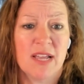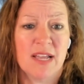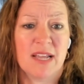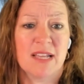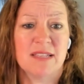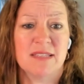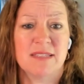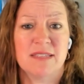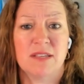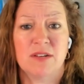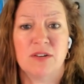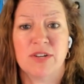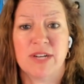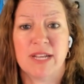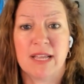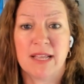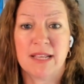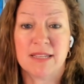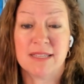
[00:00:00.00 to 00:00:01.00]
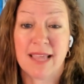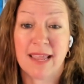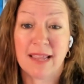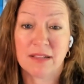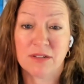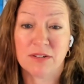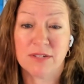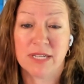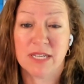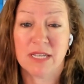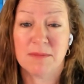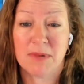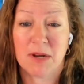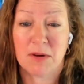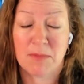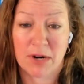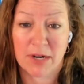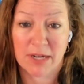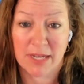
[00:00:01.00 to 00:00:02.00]
consider tailored
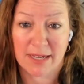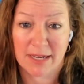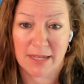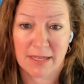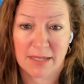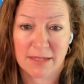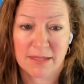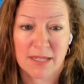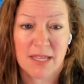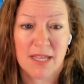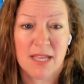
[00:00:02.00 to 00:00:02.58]
email marketing.